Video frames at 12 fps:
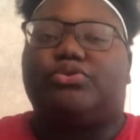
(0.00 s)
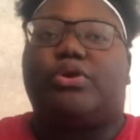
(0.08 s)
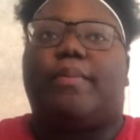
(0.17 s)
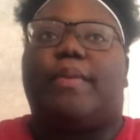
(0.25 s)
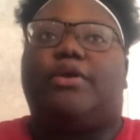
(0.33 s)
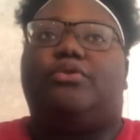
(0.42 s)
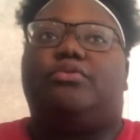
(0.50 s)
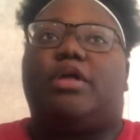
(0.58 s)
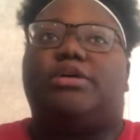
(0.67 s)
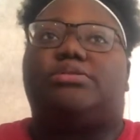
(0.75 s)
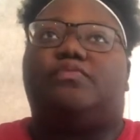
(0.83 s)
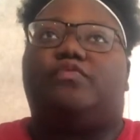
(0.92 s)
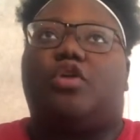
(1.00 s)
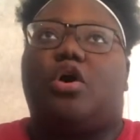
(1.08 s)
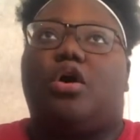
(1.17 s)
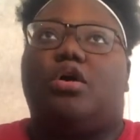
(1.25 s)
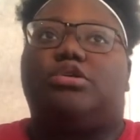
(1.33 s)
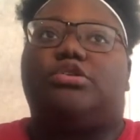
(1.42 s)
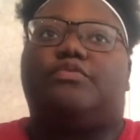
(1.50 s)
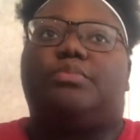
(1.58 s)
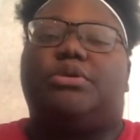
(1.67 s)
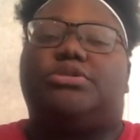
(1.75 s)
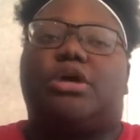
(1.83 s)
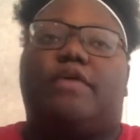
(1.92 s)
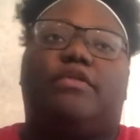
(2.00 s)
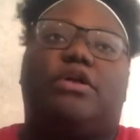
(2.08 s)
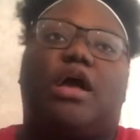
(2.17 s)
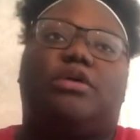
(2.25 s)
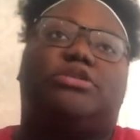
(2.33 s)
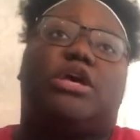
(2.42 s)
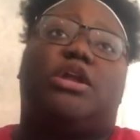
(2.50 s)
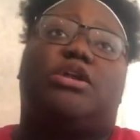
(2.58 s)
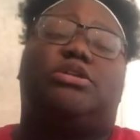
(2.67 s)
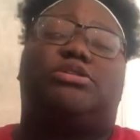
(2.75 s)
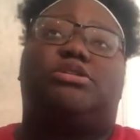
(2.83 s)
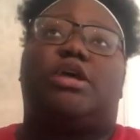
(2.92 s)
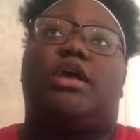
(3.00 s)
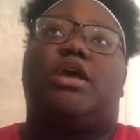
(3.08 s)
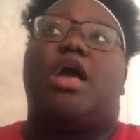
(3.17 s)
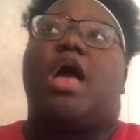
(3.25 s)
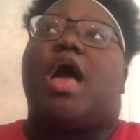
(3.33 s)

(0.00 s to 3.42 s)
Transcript: So I might do like some vlogs of me traveling outside of the state.